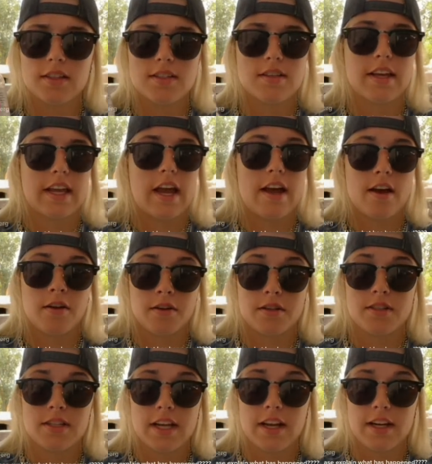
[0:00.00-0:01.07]
because, like, I
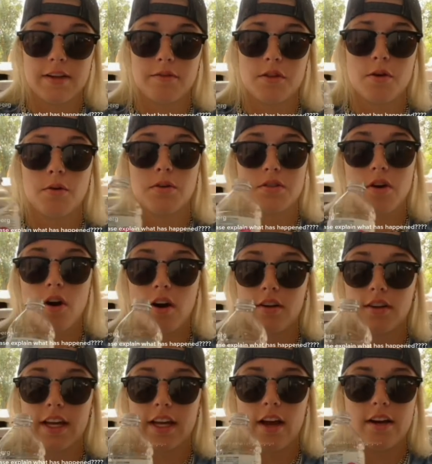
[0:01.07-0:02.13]
understand, even though it's
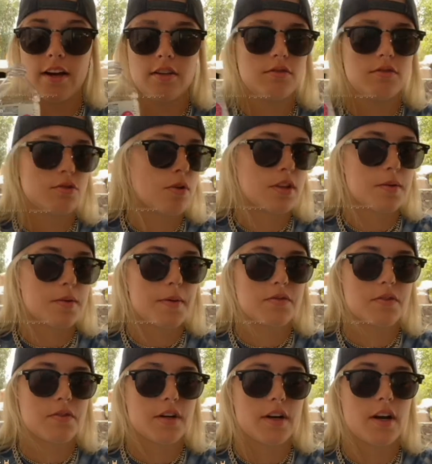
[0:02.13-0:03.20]
hard. Like, I just want the
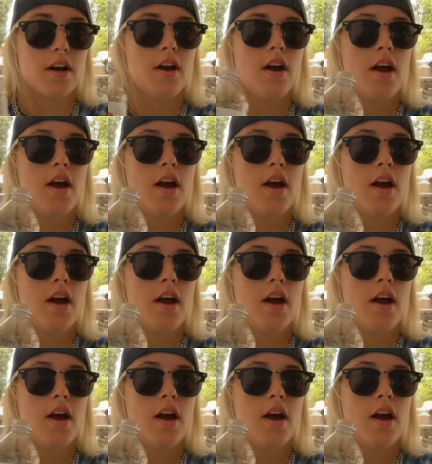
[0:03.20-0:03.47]
best for her.